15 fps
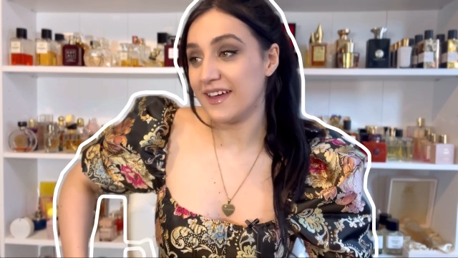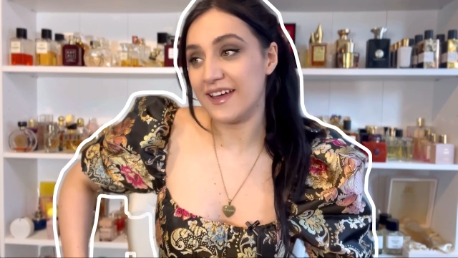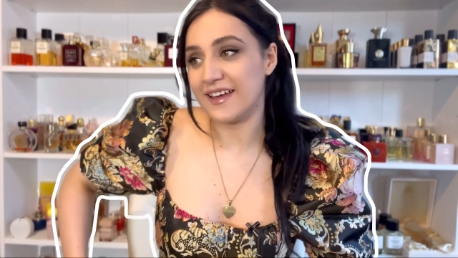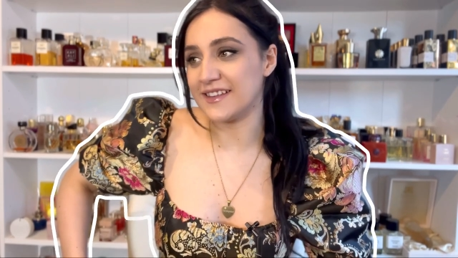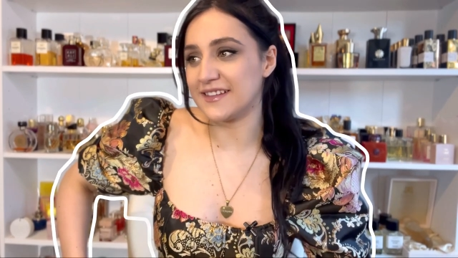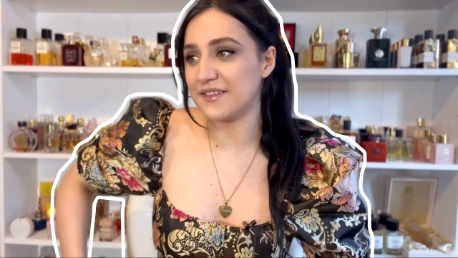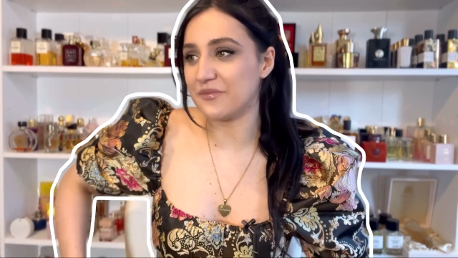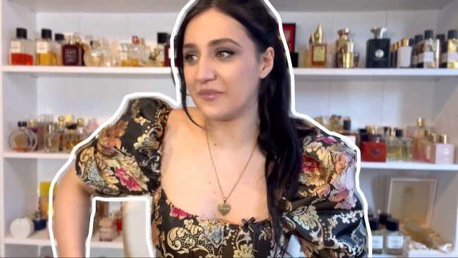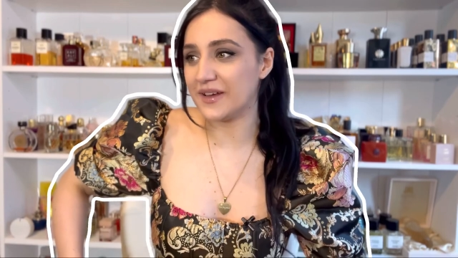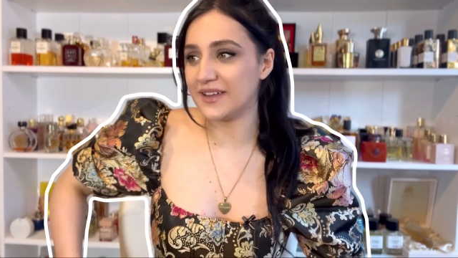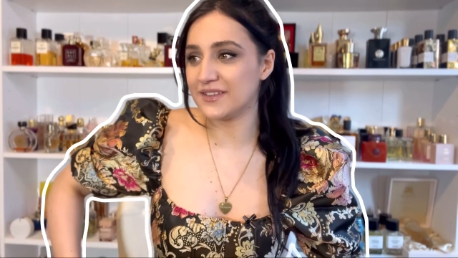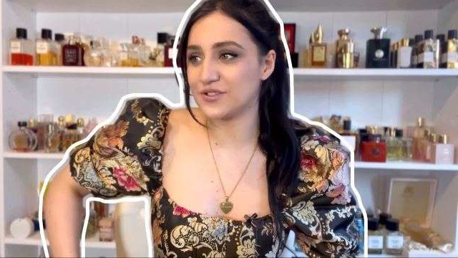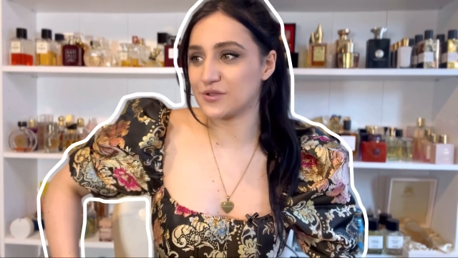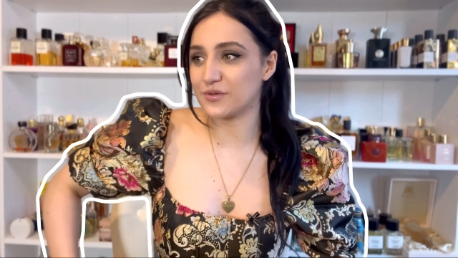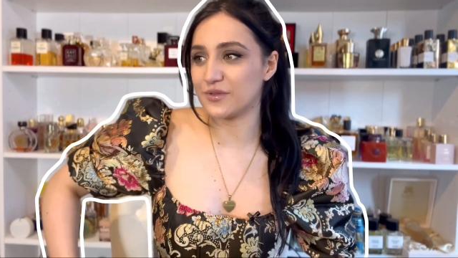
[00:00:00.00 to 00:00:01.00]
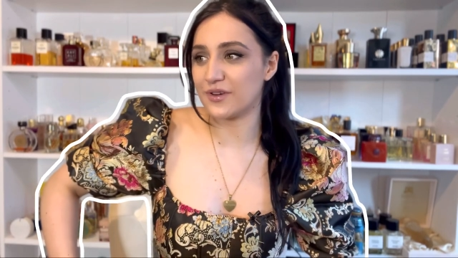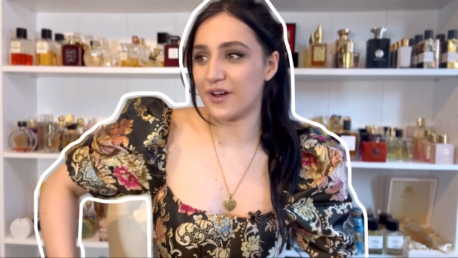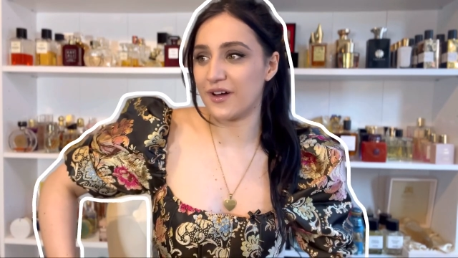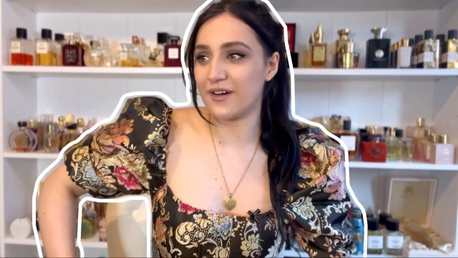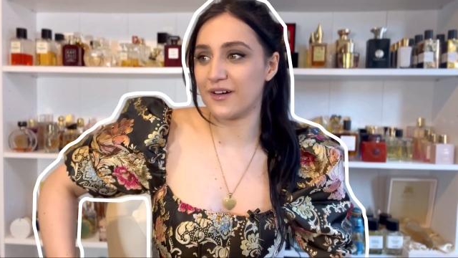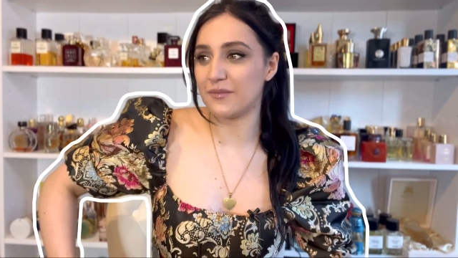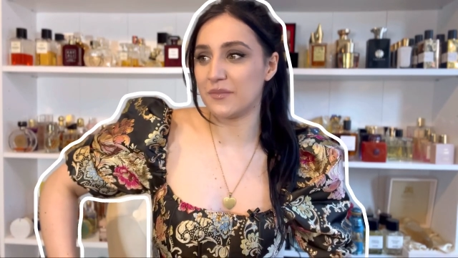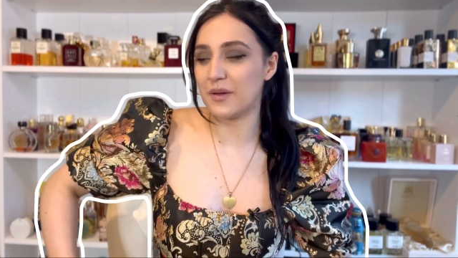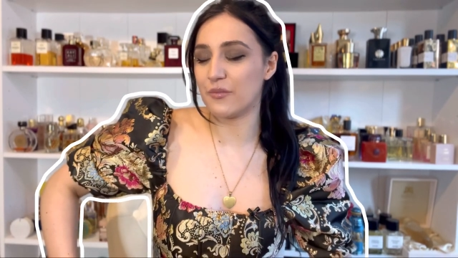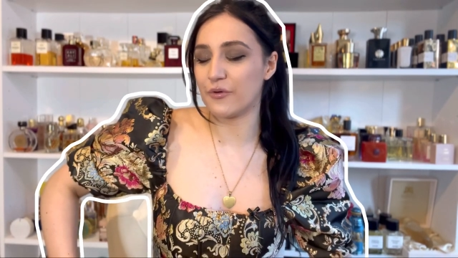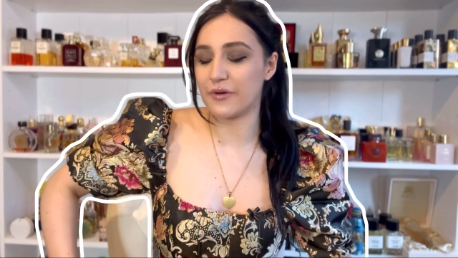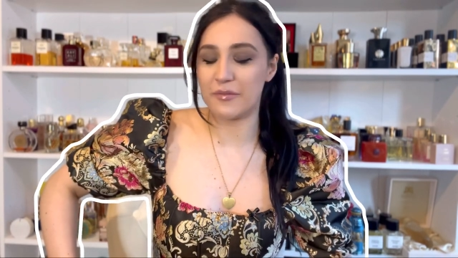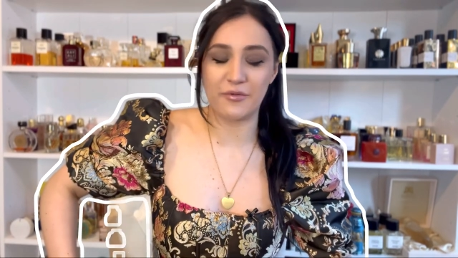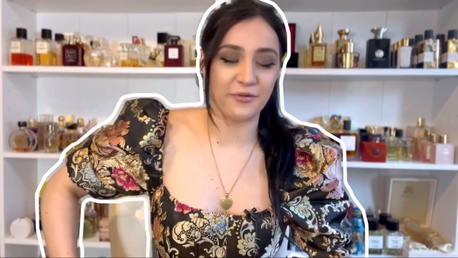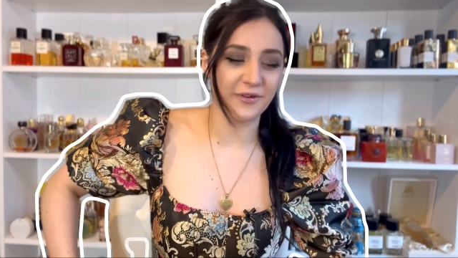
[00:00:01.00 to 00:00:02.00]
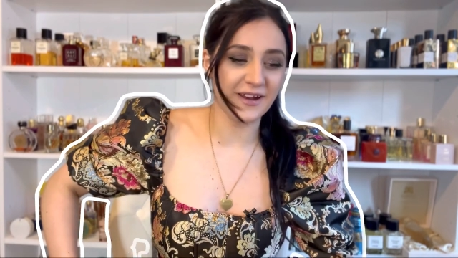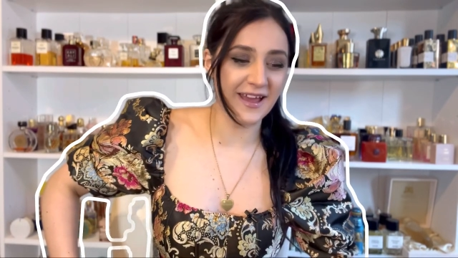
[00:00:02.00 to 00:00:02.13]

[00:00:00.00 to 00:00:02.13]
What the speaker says: As if my intro are memorable.